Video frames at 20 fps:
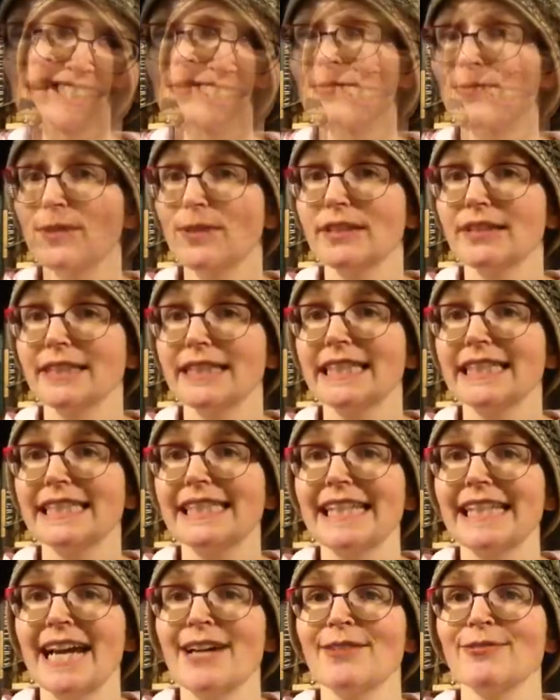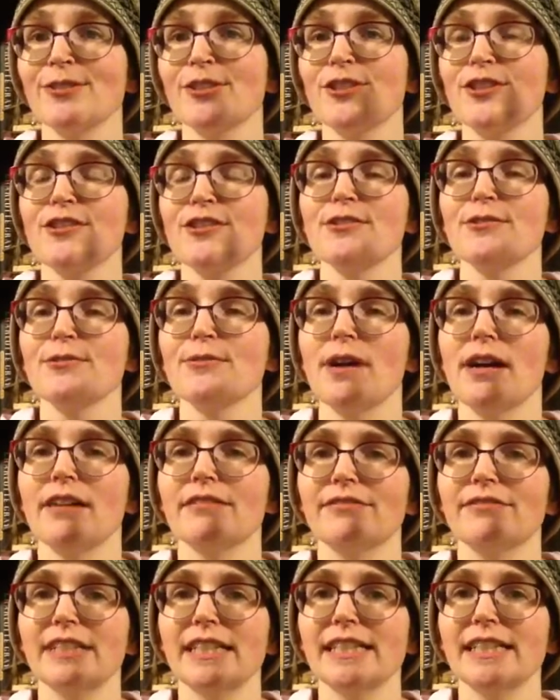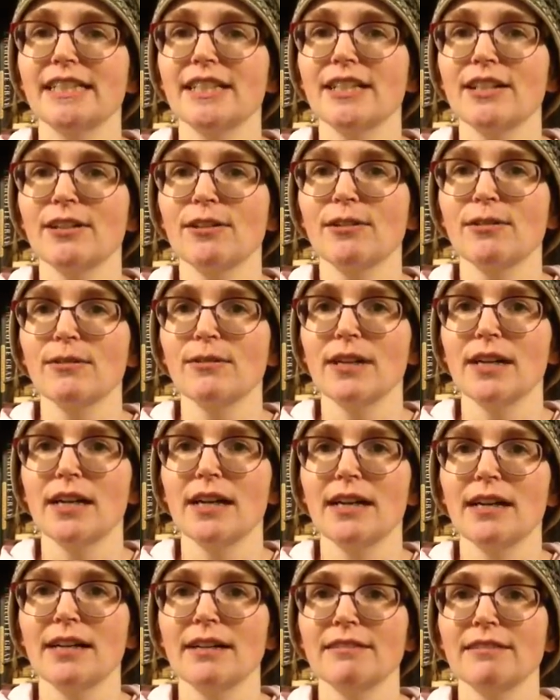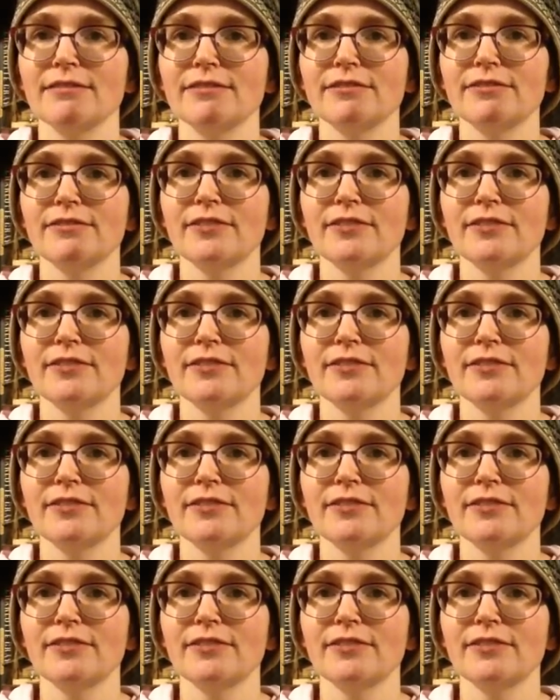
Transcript: I will link down to a video of,